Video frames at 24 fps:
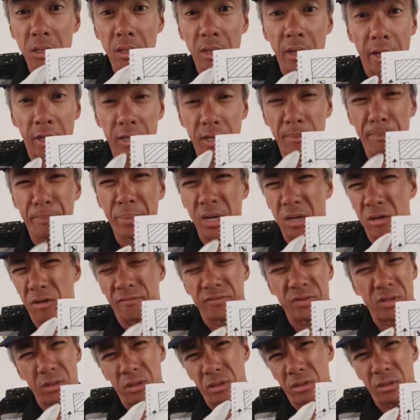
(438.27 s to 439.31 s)
and then part
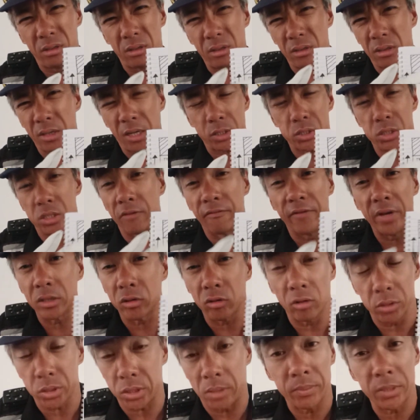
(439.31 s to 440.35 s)
of the excavator
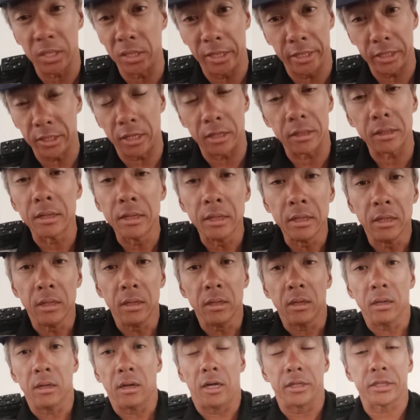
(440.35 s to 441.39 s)
or something like that.
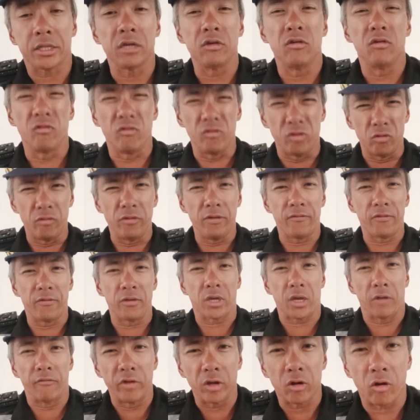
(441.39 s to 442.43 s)
I think if you
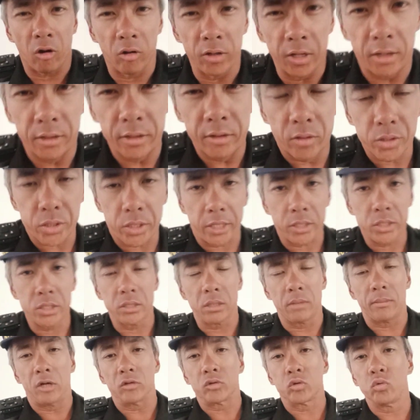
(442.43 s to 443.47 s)
can recall, there was an
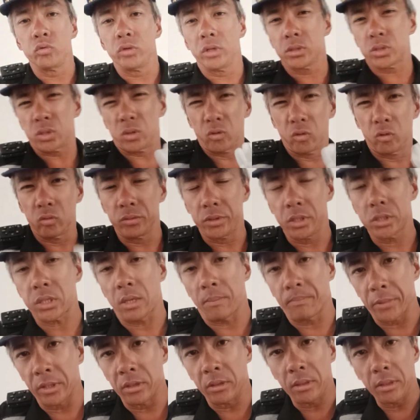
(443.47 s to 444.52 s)
accident about 2 years ago. This
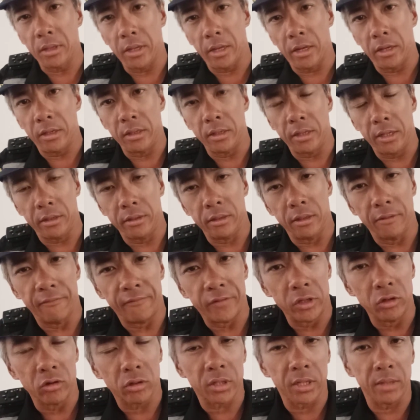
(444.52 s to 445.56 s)
happened, and the
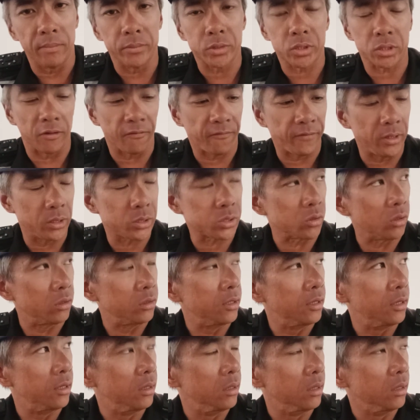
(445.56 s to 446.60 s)
video clip surfaced on
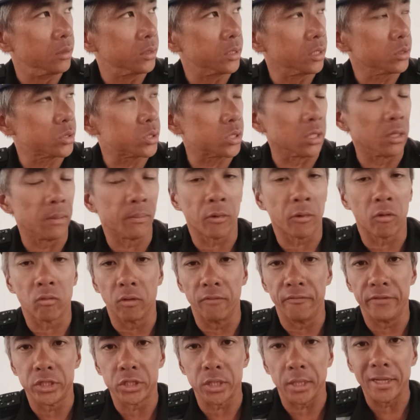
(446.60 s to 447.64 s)
I think Singapore
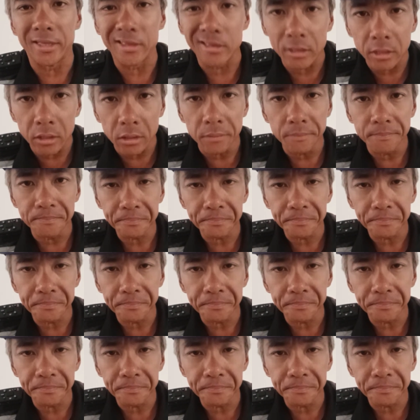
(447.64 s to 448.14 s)
Road Vigilante.